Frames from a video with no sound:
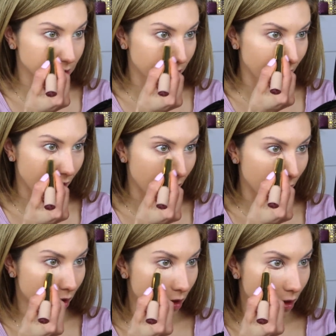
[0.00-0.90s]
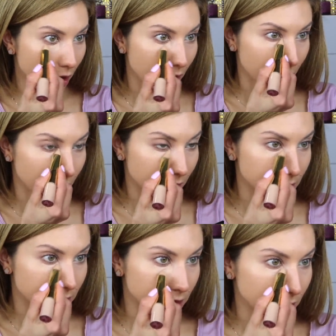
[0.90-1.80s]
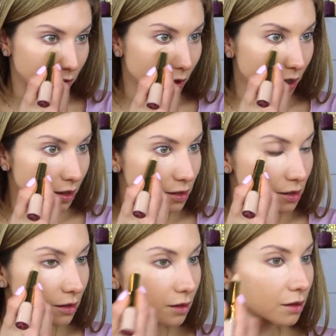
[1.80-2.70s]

of how this works.